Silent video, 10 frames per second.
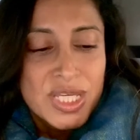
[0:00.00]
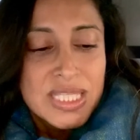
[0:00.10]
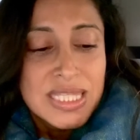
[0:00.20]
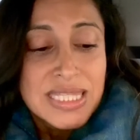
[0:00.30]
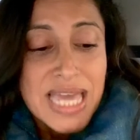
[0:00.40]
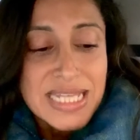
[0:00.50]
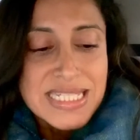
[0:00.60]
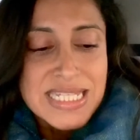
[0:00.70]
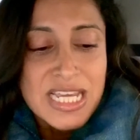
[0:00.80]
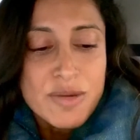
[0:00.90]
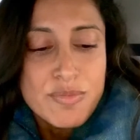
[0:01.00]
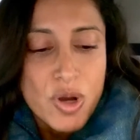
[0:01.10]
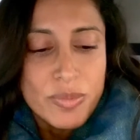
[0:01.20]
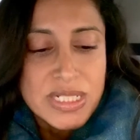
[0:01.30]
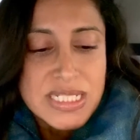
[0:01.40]
Let's take a
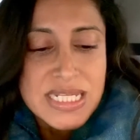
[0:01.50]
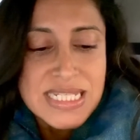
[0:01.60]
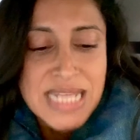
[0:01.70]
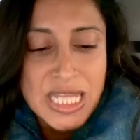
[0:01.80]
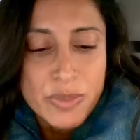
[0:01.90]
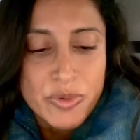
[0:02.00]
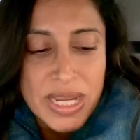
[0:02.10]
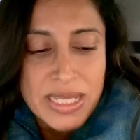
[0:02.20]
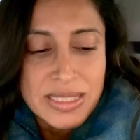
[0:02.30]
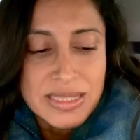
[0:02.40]
moment to celebrate